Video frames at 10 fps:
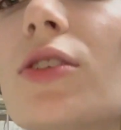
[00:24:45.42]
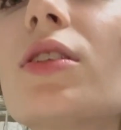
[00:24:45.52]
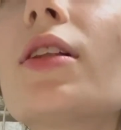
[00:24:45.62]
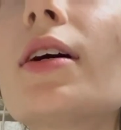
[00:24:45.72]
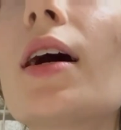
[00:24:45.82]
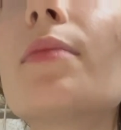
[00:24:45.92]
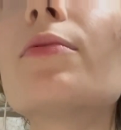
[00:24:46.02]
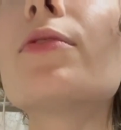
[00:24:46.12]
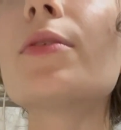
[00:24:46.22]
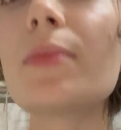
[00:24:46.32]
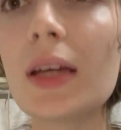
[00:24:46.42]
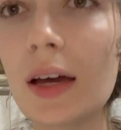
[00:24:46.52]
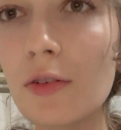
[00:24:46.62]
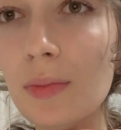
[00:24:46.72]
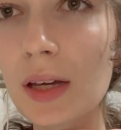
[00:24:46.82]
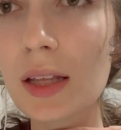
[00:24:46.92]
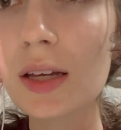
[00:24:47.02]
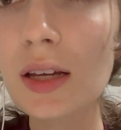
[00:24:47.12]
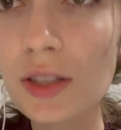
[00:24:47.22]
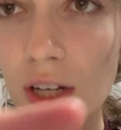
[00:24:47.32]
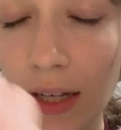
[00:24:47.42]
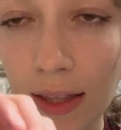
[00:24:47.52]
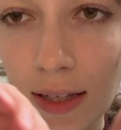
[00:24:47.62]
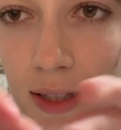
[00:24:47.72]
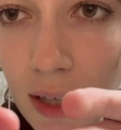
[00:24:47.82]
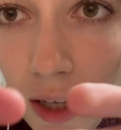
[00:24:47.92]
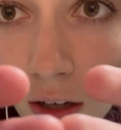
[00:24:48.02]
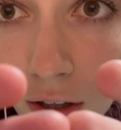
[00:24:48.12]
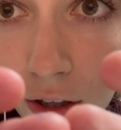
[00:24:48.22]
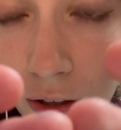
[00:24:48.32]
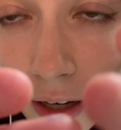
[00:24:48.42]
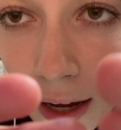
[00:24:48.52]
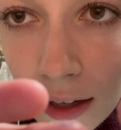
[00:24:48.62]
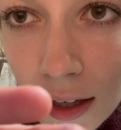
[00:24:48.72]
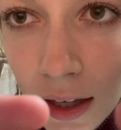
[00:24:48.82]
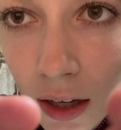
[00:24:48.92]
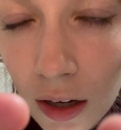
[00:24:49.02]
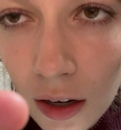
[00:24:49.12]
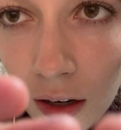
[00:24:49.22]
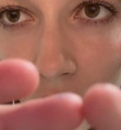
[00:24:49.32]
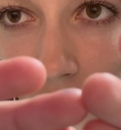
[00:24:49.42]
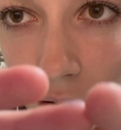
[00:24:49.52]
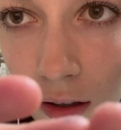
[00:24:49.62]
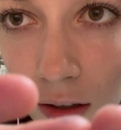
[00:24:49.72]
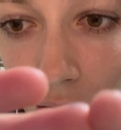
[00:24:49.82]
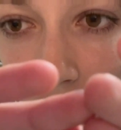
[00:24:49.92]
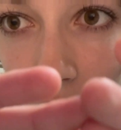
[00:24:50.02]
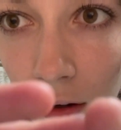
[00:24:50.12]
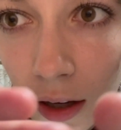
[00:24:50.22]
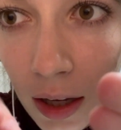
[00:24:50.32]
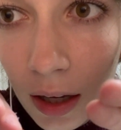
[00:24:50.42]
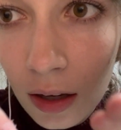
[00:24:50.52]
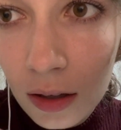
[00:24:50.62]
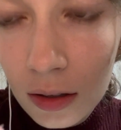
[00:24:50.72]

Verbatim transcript: just look up for me, I will be checking the skin on your neck here. Okay?